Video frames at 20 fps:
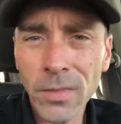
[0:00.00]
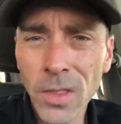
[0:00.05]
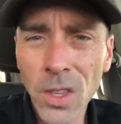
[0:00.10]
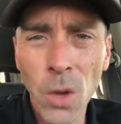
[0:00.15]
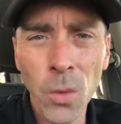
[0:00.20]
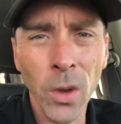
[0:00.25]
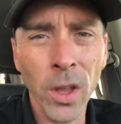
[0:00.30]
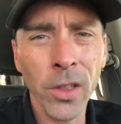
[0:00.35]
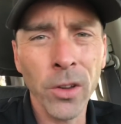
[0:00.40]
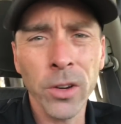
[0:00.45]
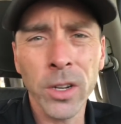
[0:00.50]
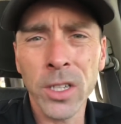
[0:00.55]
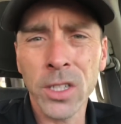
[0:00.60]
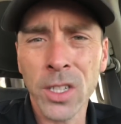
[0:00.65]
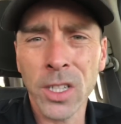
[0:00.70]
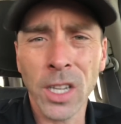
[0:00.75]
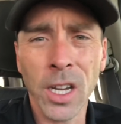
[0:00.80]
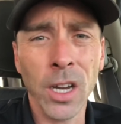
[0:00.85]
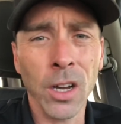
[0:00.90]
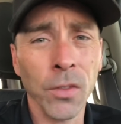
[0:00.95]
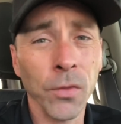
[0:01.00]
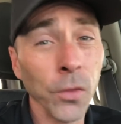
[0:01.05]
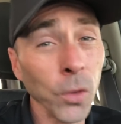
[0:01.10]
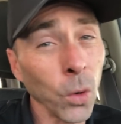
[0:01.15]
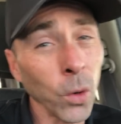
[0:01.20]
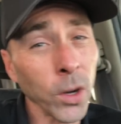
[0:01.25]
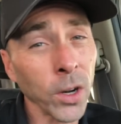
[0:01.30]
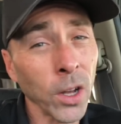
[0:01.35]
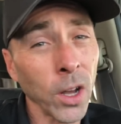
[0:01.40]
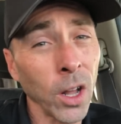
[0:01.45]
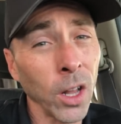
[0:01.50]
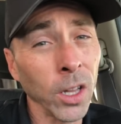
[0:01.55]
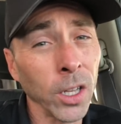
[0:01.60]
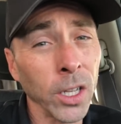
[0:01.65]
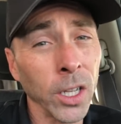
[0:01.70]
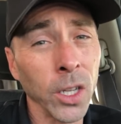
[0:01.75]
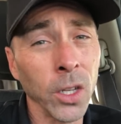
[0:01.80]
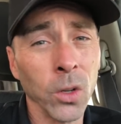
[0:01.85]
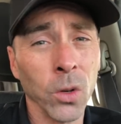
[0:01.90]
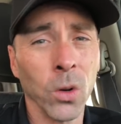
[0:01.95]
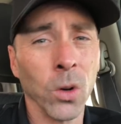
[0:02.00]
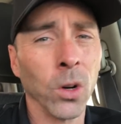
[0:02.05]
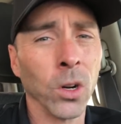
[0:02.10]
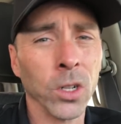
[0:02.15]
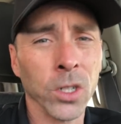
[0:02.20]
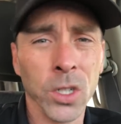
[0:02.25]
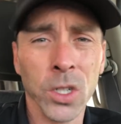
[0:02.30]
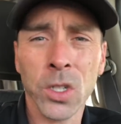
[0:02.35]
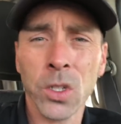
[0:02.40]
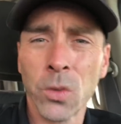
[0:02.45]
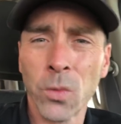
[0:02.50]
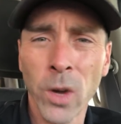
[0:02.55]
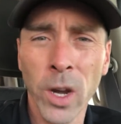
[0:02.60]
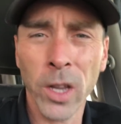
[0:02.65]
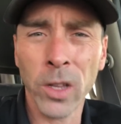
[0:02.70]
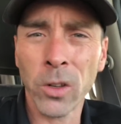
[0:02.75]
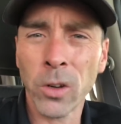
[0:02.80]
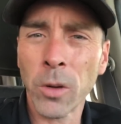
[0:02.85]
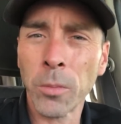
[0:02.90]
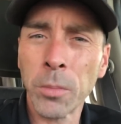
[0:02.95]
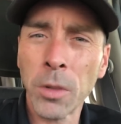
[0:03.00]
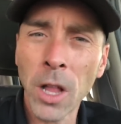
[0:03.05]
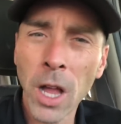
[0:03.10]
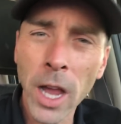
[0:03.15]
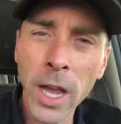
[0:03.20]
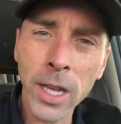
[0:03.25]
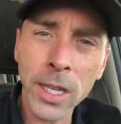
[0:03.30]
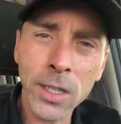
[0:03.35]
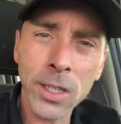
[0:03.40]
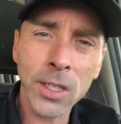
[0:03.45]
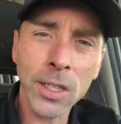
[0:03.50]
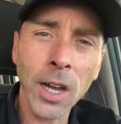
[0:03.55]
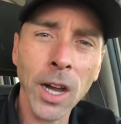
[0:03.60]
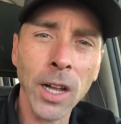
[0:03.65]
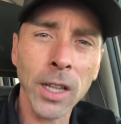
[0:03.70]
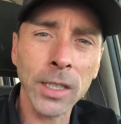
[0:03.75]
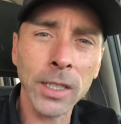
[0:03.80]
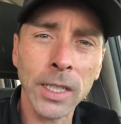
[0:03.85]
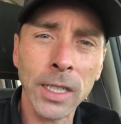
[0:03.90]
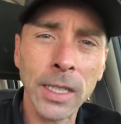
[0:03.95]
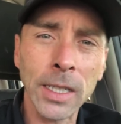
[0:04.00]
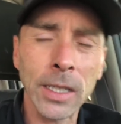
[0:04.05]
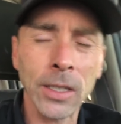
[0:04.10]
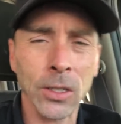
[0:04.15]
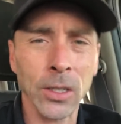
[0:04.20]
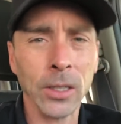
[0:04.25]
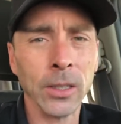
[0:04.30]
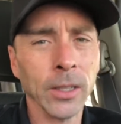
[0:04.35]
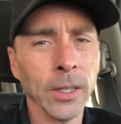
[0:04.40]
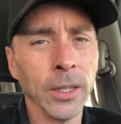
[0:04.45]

whether it's a floor dolly or just a regular appliance dolly or